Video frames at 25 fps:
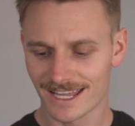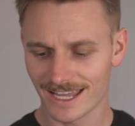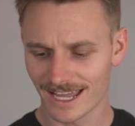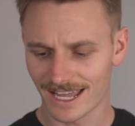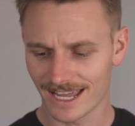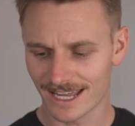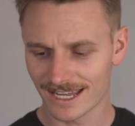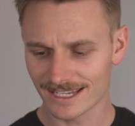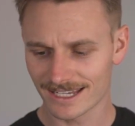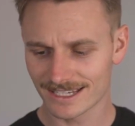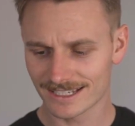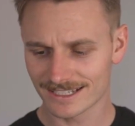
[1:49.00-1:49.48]

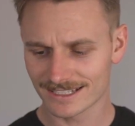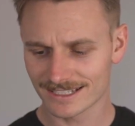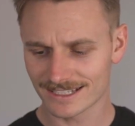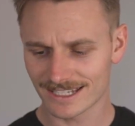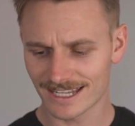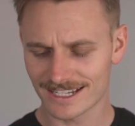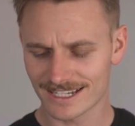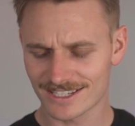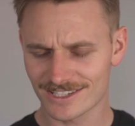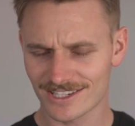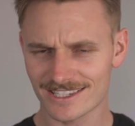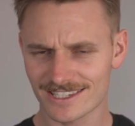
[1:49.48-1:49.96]
and
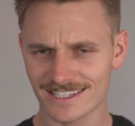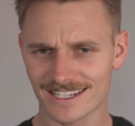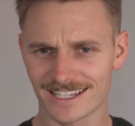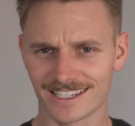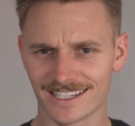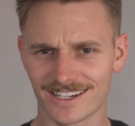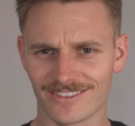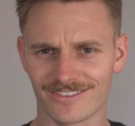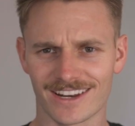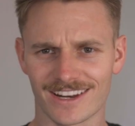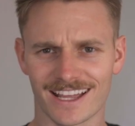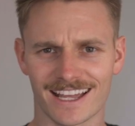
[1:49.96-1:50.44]
it's just
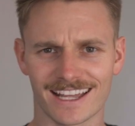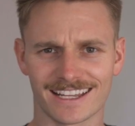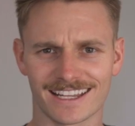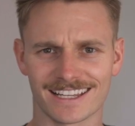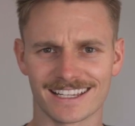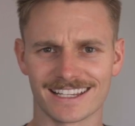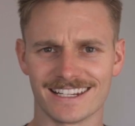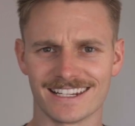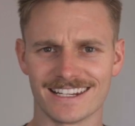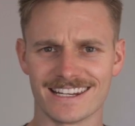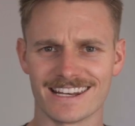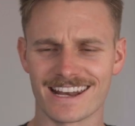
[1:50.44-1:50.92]
kind of
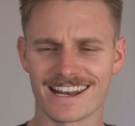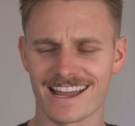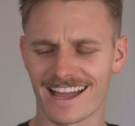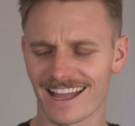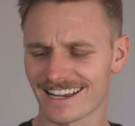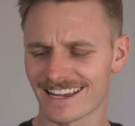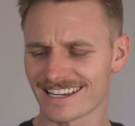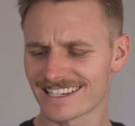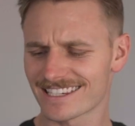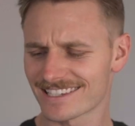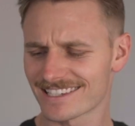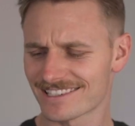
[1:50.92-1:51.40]
like
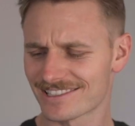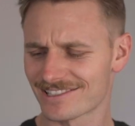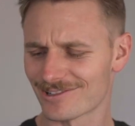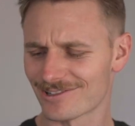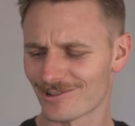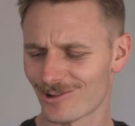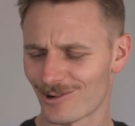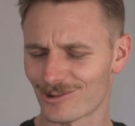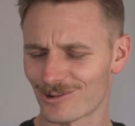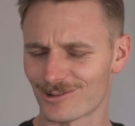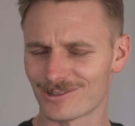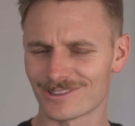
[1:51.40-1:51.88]
nice
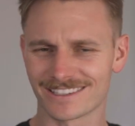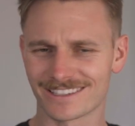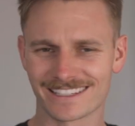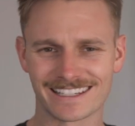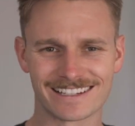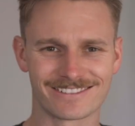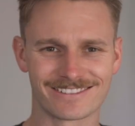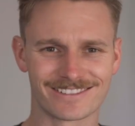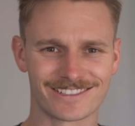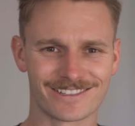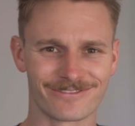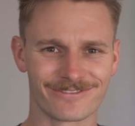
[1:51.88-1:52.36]
to hold
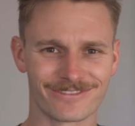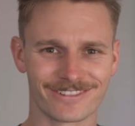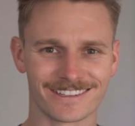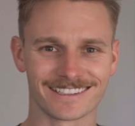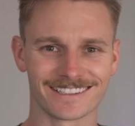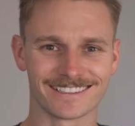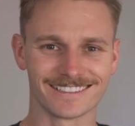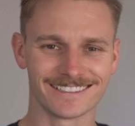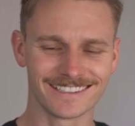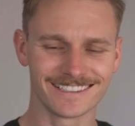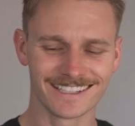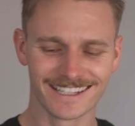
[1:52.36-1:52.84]
and to
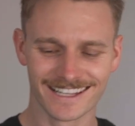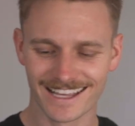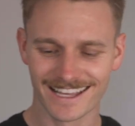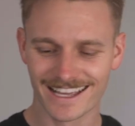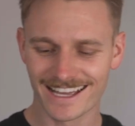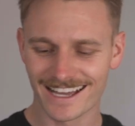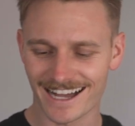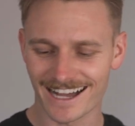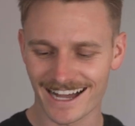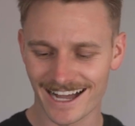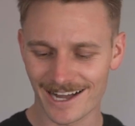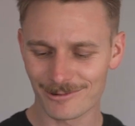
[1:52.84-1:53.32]
feel.
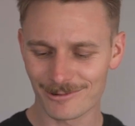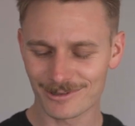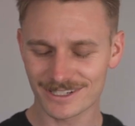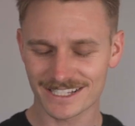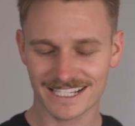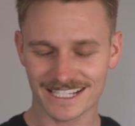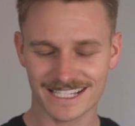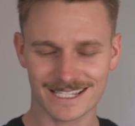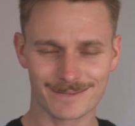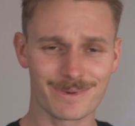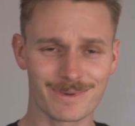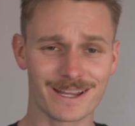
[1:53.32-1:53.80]
I was
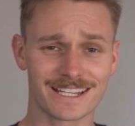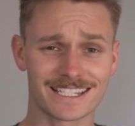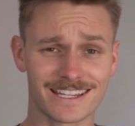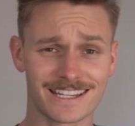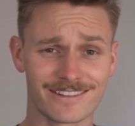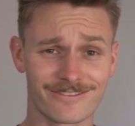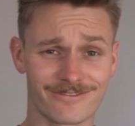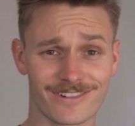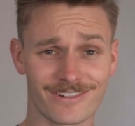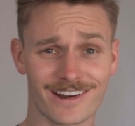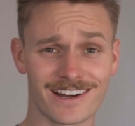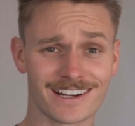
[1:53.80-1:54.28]

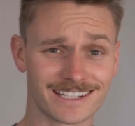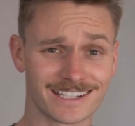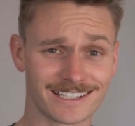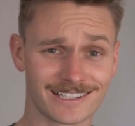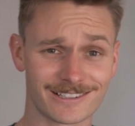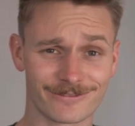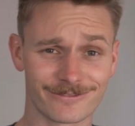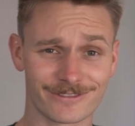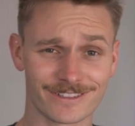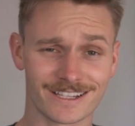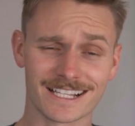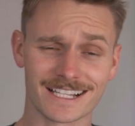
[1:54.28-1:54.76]
expecting very
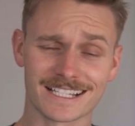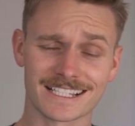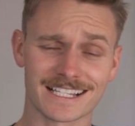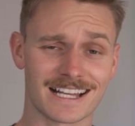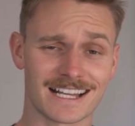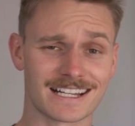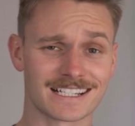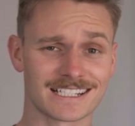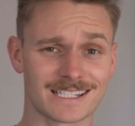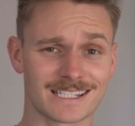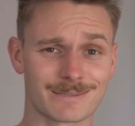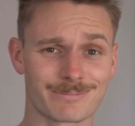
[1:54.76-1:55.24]
little for this.
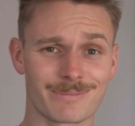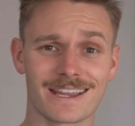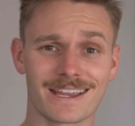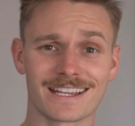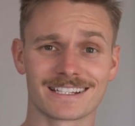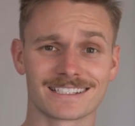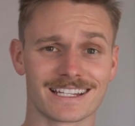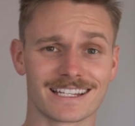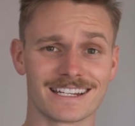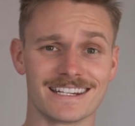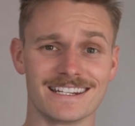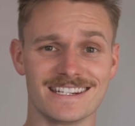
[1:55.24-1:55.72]
I
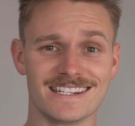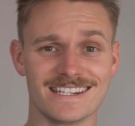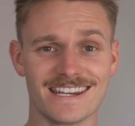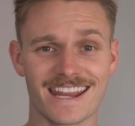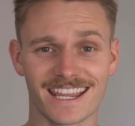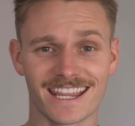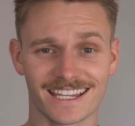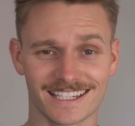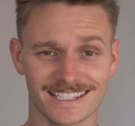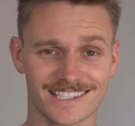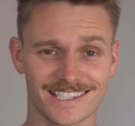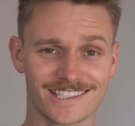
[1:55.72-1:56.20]
spent
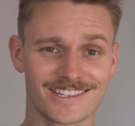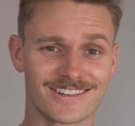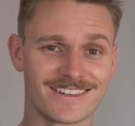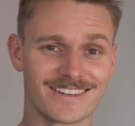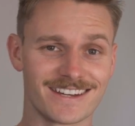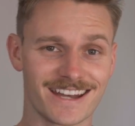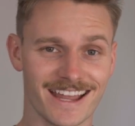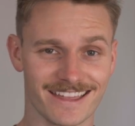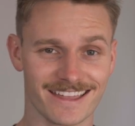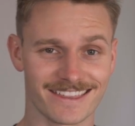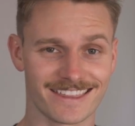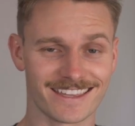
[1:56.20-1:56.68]
next to
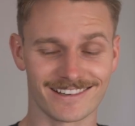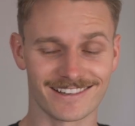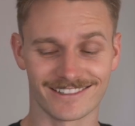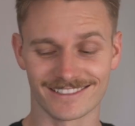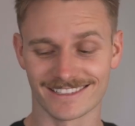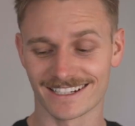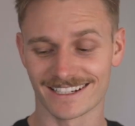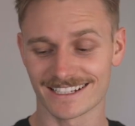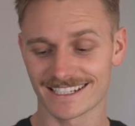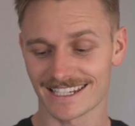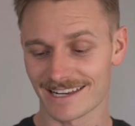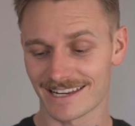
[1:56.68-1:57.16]
nothing
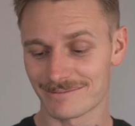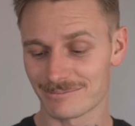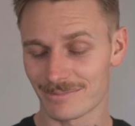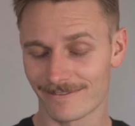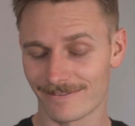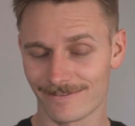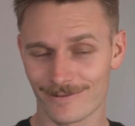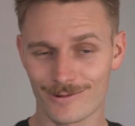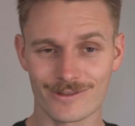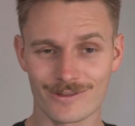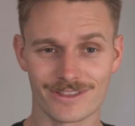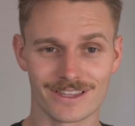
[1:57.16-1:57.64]
on it. And
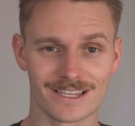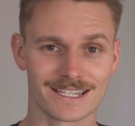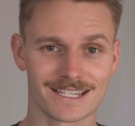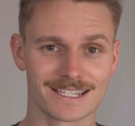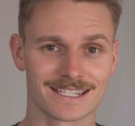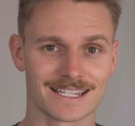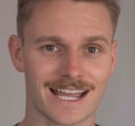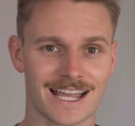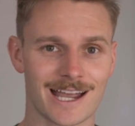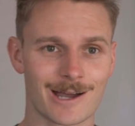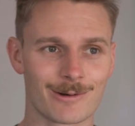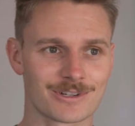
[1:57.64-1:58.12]
before
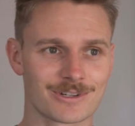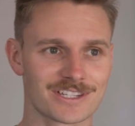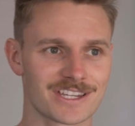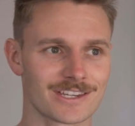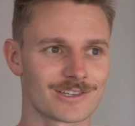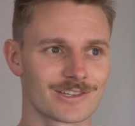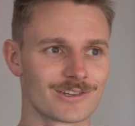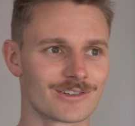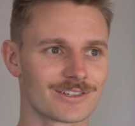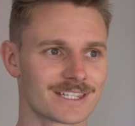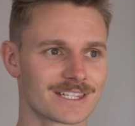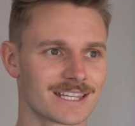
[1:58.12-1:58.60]
this, I was
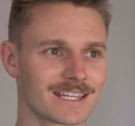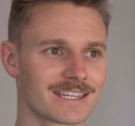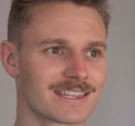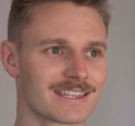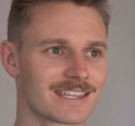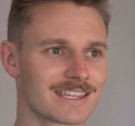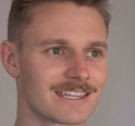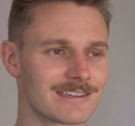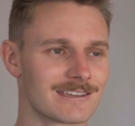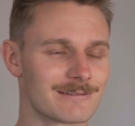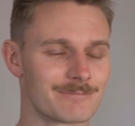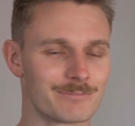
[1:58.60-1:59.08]
just using
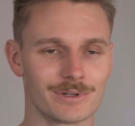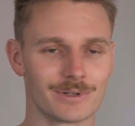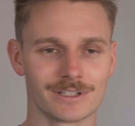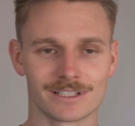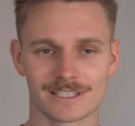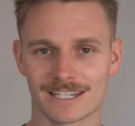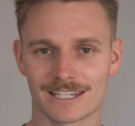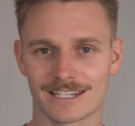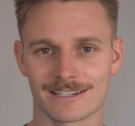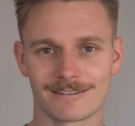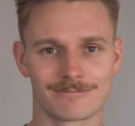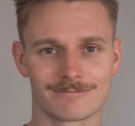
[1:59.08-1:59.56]
the
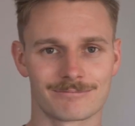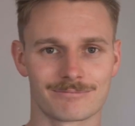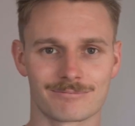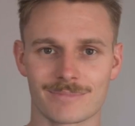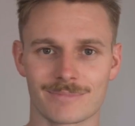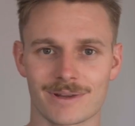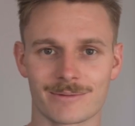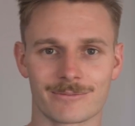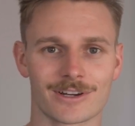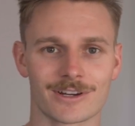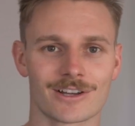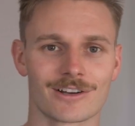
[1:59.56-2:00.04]
built-in
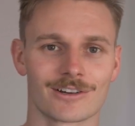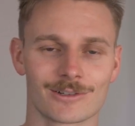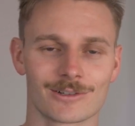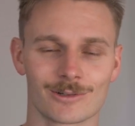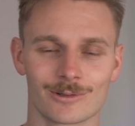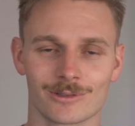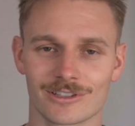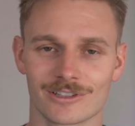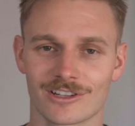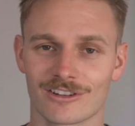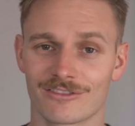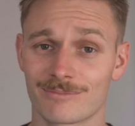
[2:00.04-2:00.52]
memory card
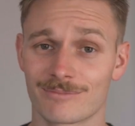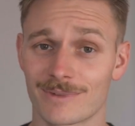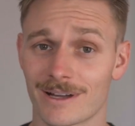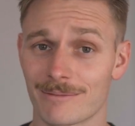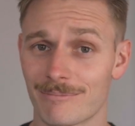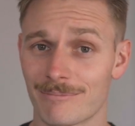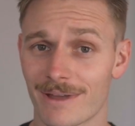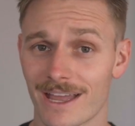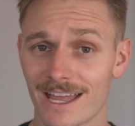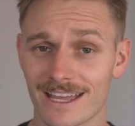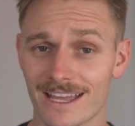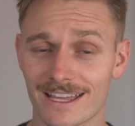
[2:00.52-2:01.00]
holder of my
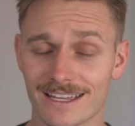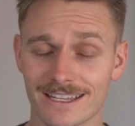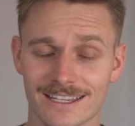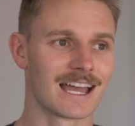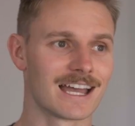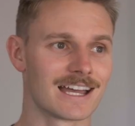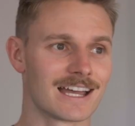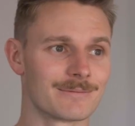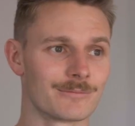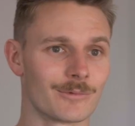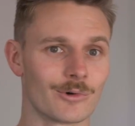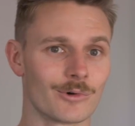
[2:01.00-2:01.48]
bag.
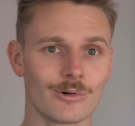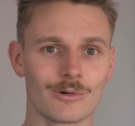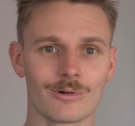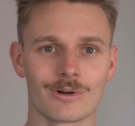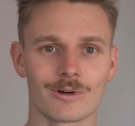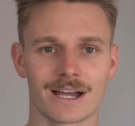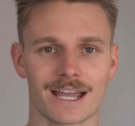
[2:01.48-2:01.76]
Or